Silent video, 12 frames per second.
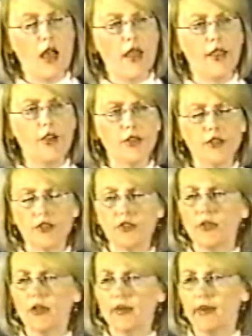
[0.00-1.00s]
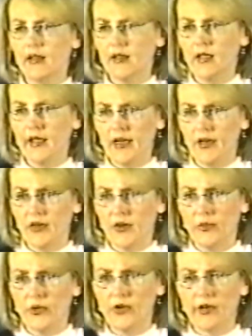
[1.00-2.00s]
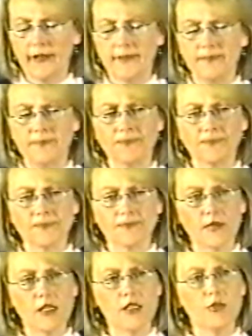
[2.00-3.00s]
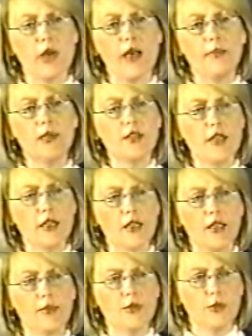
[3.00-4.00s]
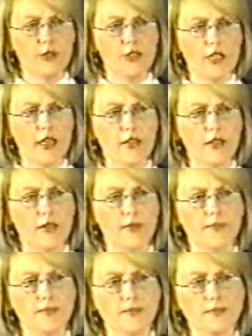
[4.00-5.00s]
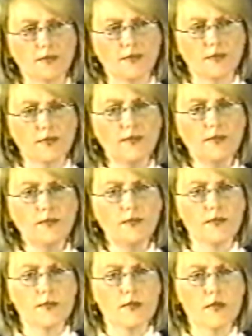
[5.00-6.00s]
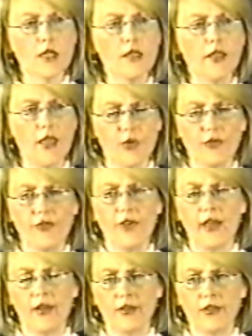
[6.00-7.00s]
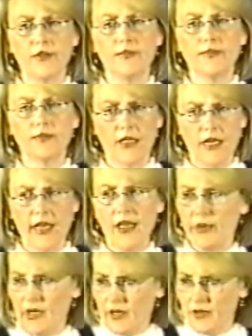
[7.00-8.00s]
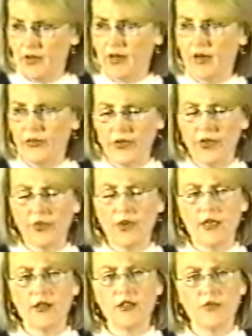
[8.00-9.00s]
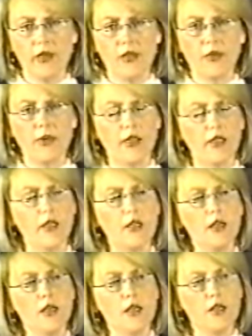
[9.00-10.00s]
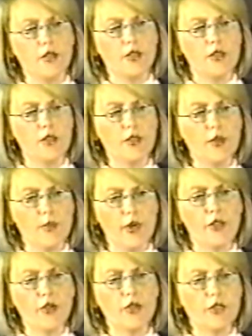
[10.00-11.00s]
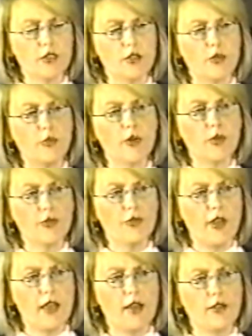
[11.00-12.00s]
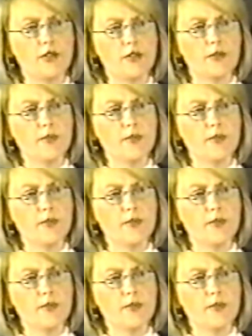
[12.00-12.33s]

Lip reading: I heard a story about a little 8-year-old boy. His mom had taken him to protect him, and they were found. And I had been underground for 3 years, by the way. The mother and this little boy were found.